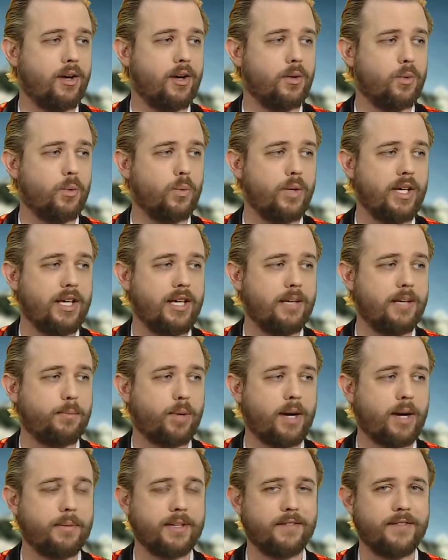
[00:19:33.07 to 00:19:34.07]
We
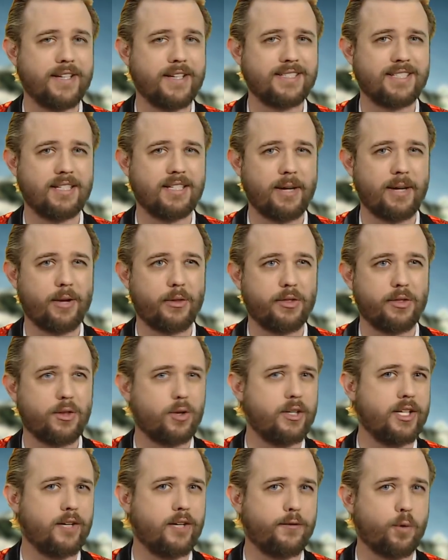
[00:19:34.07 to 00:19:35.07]
probably invested about
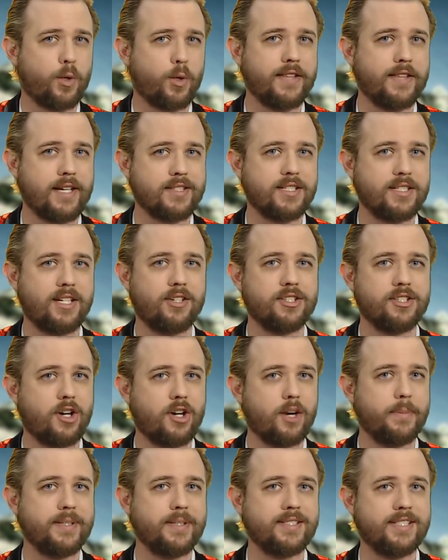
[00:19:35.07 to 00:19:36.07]
$30,000 or $40,000 in
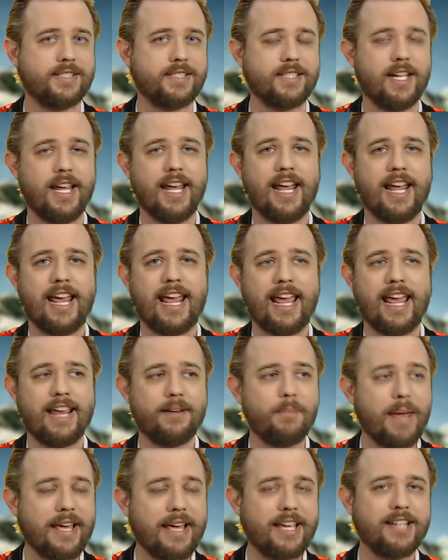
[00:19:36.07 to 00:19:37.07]
our business,
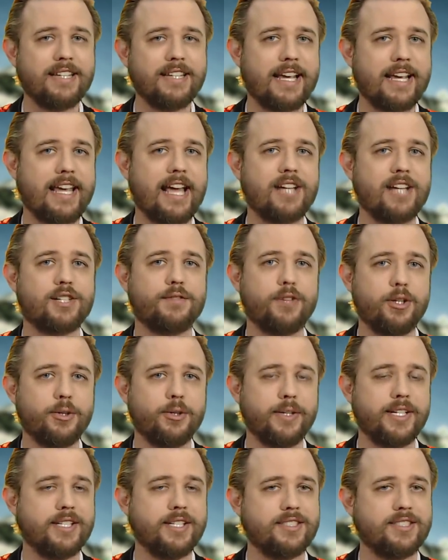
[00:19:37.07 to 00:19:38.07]
and making that cash flow
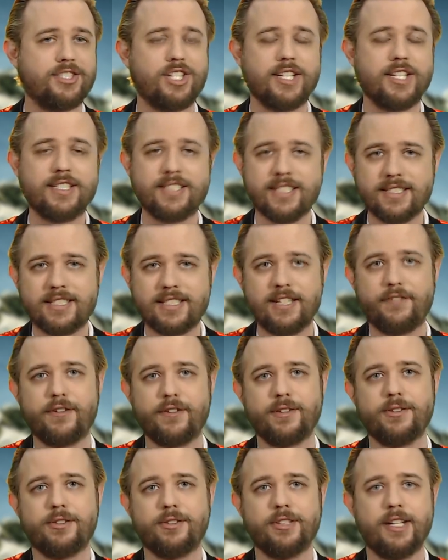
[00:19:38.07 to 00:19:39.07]
is just as
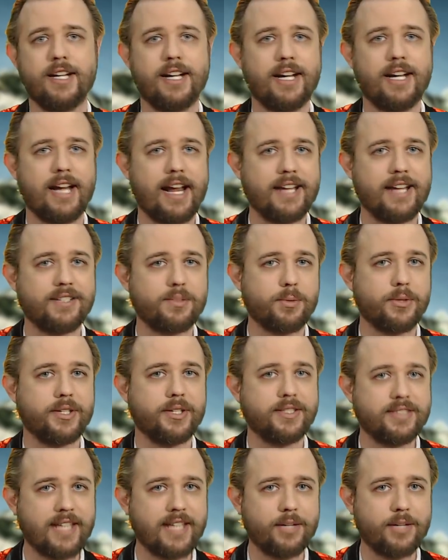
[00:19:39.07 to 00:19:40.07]
difficult as Rudy
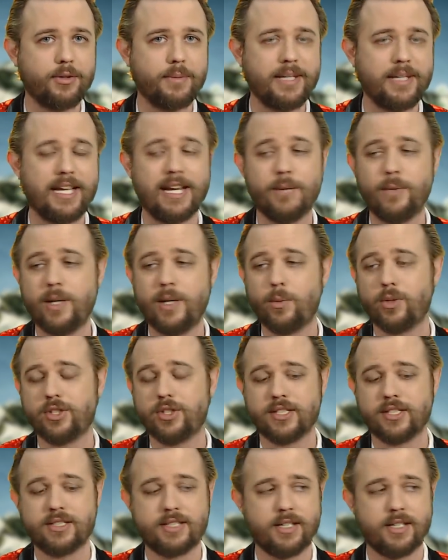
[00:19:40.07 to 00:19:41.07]
said it would be. And we were
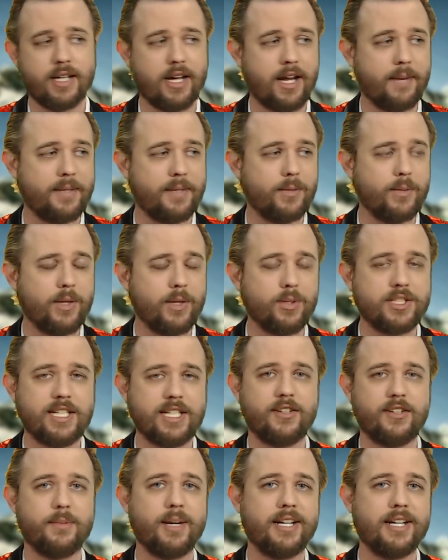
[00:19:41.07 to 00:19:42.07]
just, I mean, we were
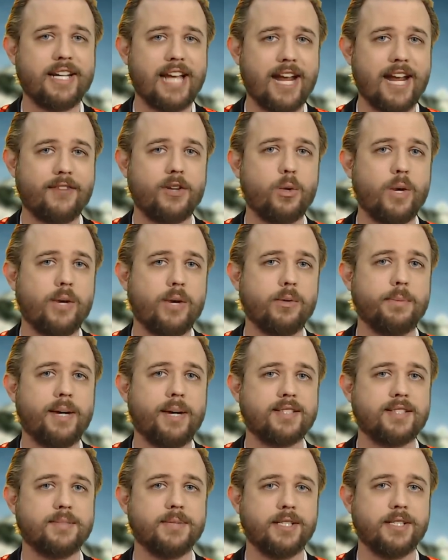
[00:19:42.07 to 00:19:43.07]
saving money every way we
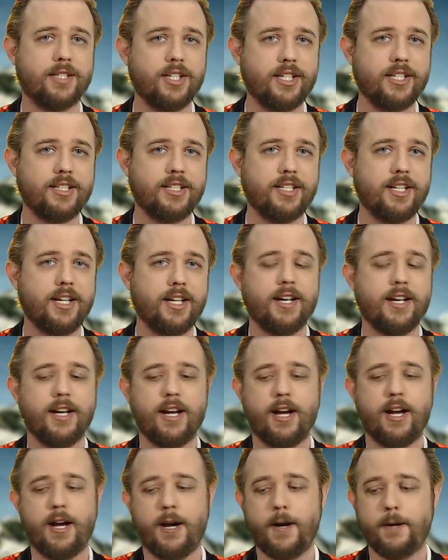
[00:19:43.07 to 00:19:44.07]
possibly could.
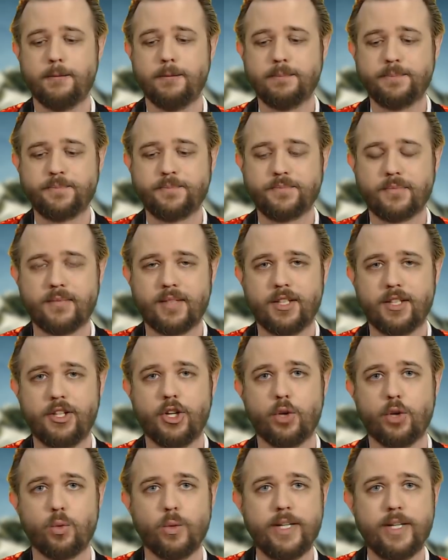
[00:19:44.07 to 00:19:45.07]
You
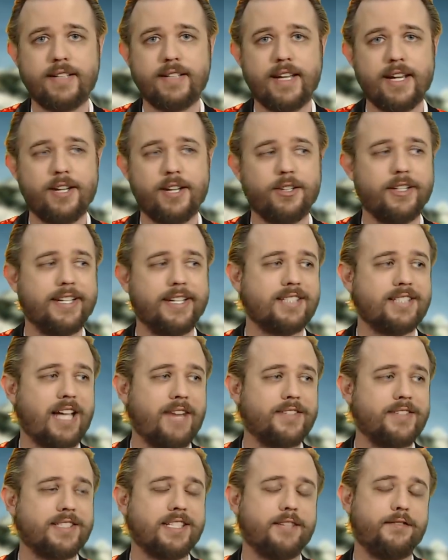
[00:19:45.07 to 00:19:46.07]
know, retail is
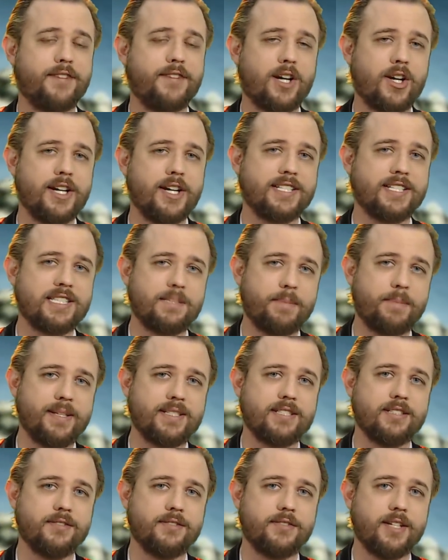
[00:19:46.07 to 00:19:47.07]
obviously a very
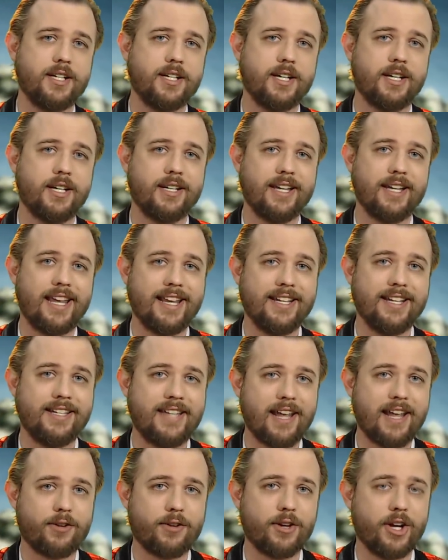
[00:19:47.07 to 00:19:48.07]
expensive
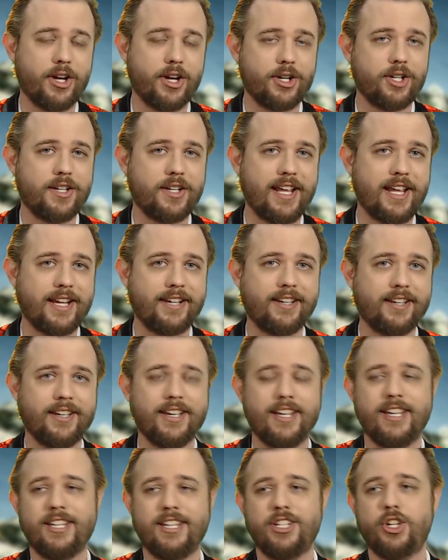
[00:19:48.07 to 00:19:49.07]
endeavor to undertake.
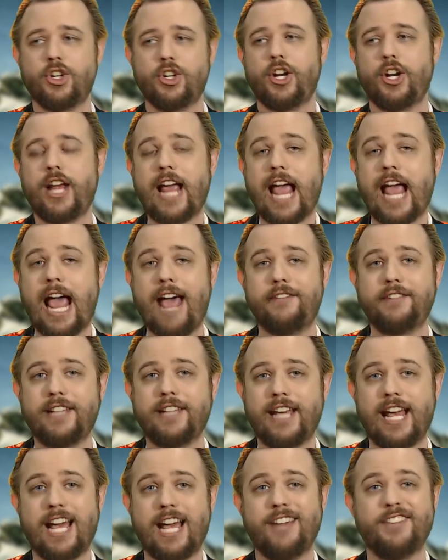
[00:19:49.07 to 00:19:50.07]
You're going to
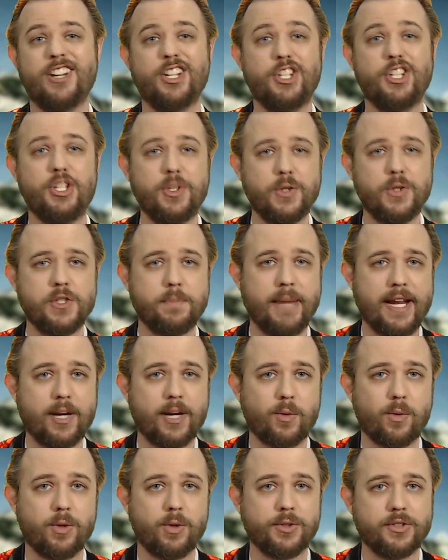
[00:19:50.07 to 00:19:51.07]
have a huge
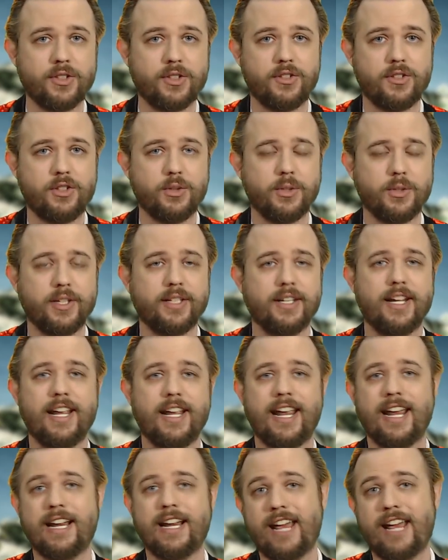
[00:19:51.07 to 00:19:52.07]
bankroll to do it
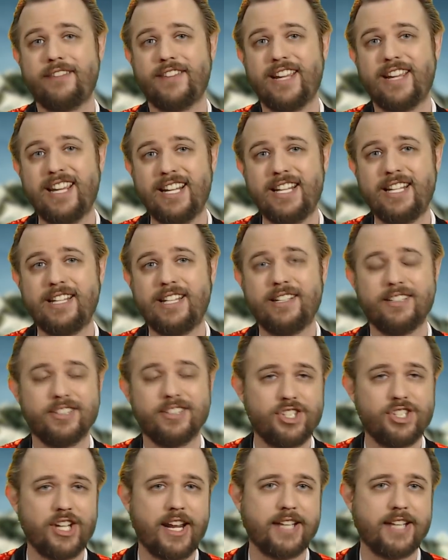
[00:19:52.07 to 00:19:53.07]
and have any
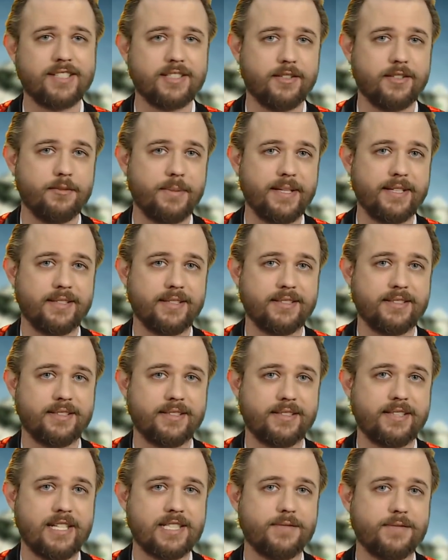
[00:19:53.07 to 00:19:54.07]
chance of being
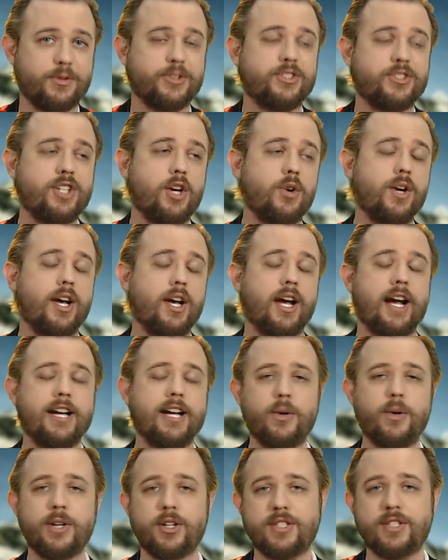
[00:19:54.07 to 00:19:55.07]
successful. So I
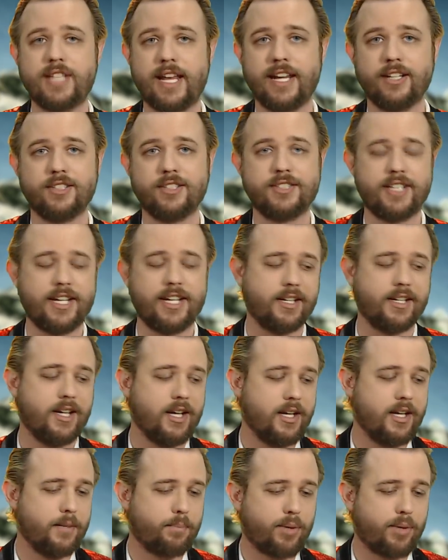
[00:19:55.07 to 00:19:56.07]
know what you're saying. You're saying
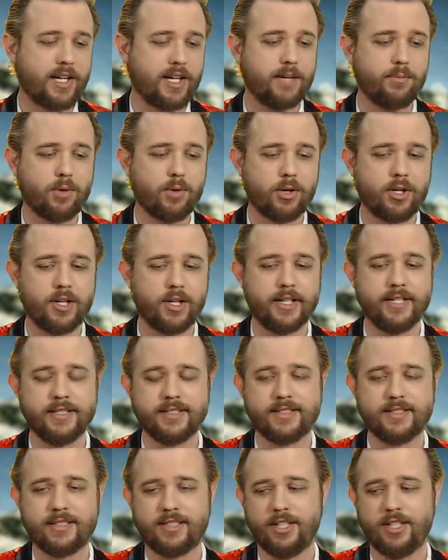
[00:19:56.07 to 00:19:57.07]
brick and mortar
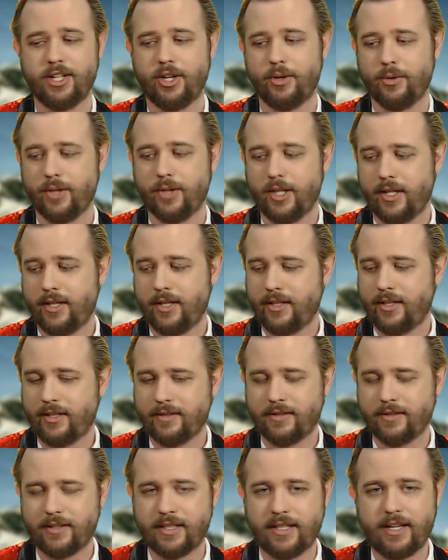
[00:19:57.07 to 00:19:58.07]
is, you know,
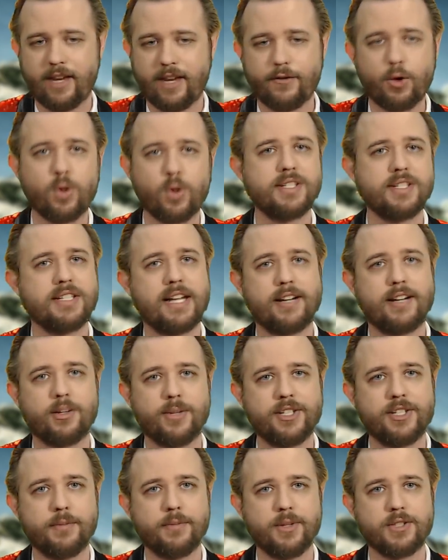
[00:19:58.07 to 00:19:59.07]
Of course, it's out of the
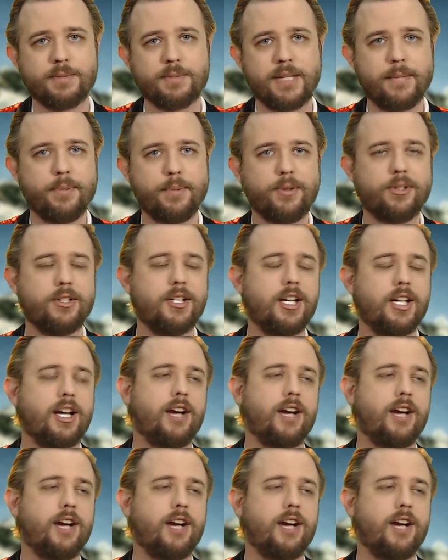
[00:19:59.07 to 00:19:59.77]
reach of most people.